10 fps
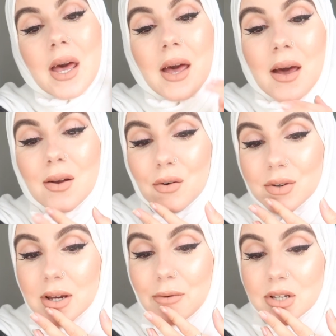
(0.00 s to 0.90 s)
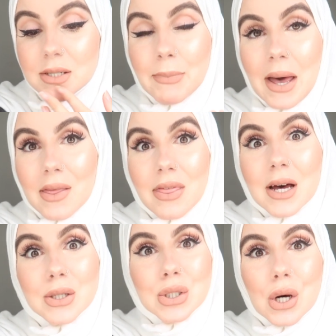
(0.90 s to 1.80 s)
and obviously I respect
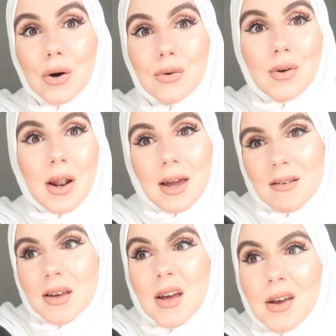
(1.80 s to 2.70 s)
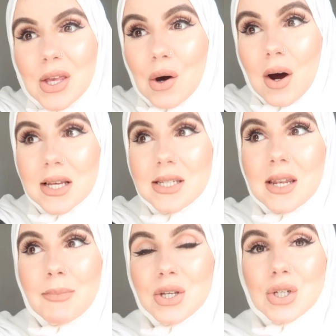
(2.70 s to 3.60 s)
that so you like you hardly see
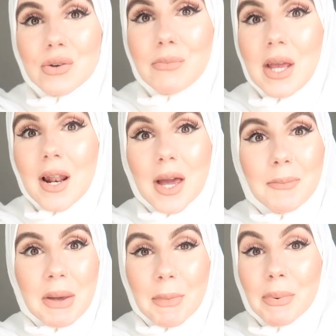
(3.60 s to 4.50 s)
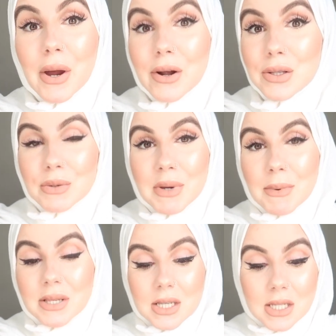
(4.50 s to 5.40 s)
any pictures of me like me and my parents or me and
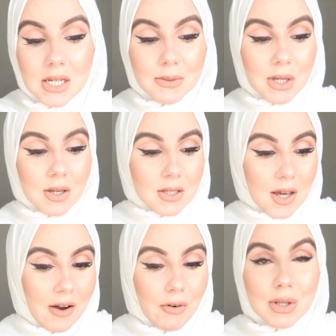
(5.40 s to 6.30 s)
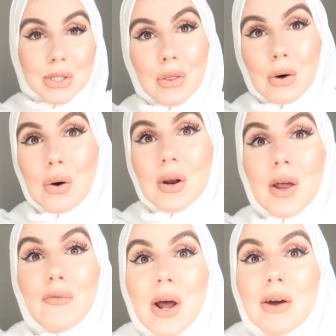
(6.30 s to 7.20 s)
my sisters because like everyone's got their own
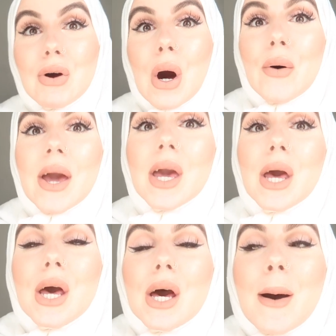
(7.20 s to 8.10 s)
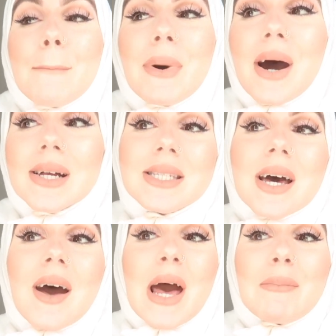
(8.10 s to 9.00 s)
kind of life going but
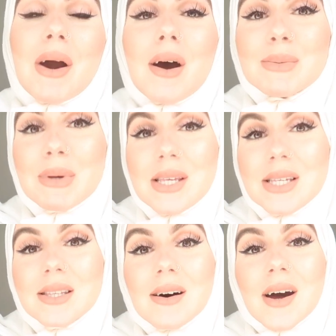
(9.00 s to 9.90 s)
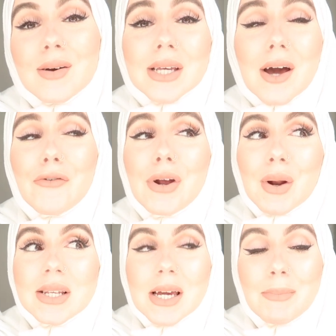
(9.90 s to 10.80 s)
um, I asked my sister and I was like I really
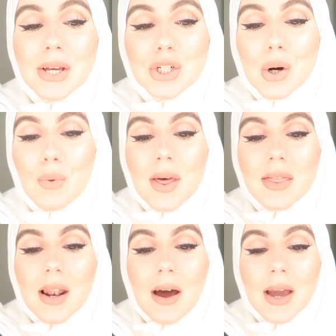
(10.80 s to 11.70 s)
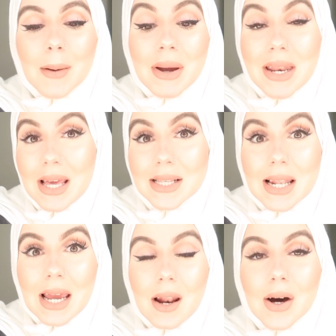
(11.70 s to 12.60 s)
want to take a picture with like my niece
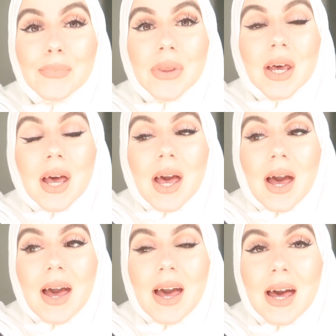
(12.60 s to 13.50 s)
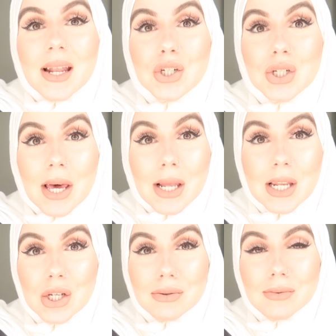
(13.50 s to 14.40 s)
Layla and she's
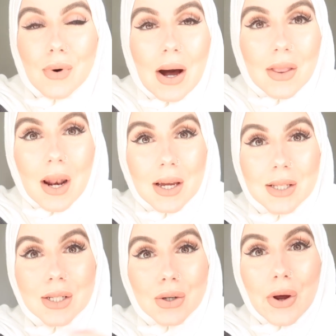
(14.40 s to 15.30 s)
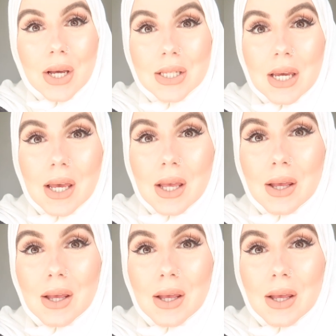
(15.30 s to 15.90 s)
like wow the lighting is crazy